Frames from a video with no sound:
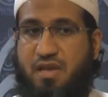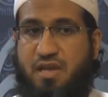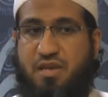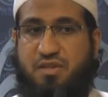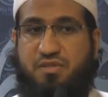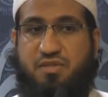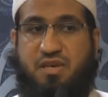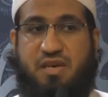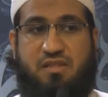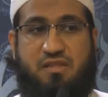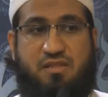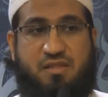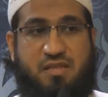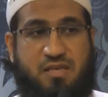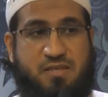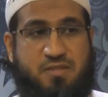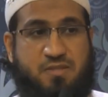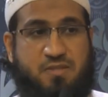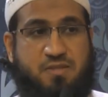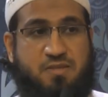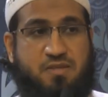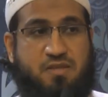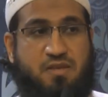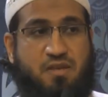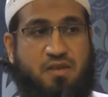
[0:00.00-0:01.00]
that
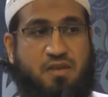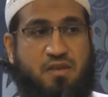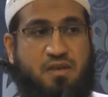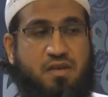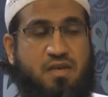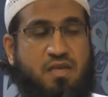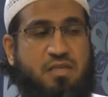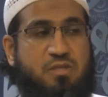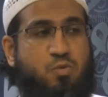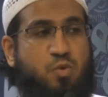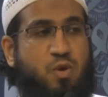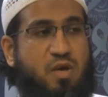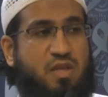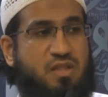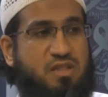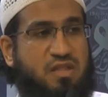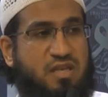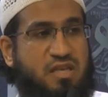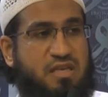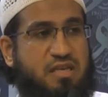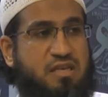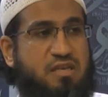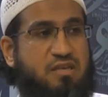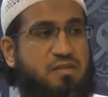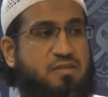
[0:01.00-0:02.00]
this is what
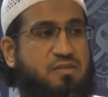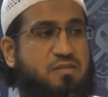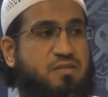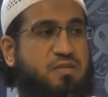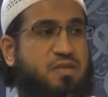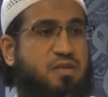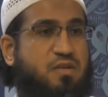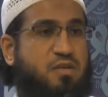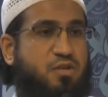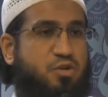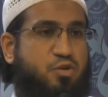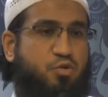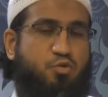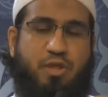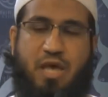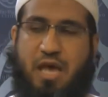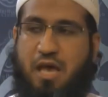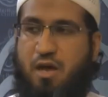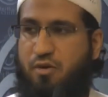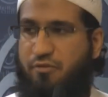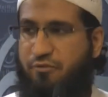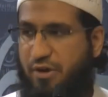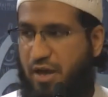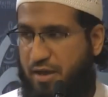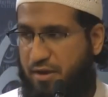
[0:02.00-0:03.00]
leads to the
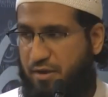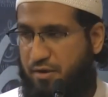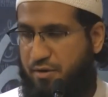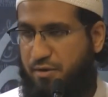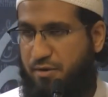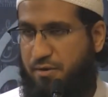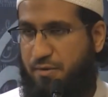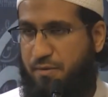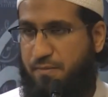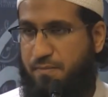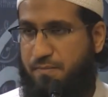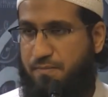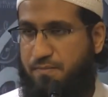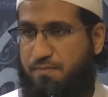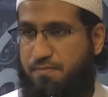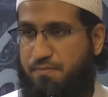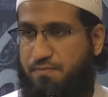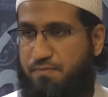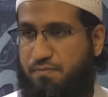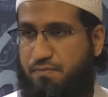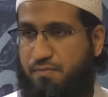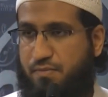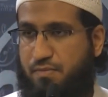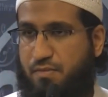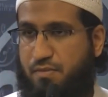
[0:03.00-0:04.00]
hellfire.
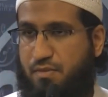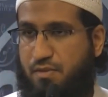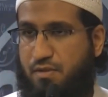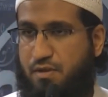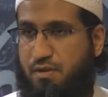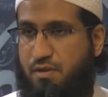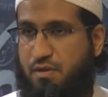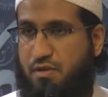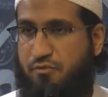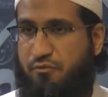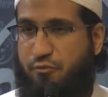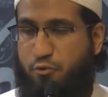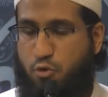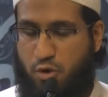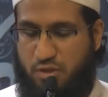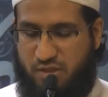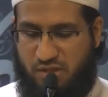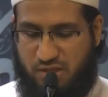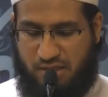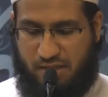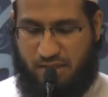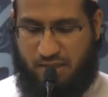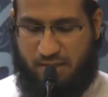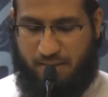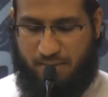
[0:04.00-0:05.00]

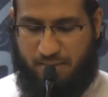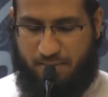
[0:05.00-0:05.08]
Fourthly,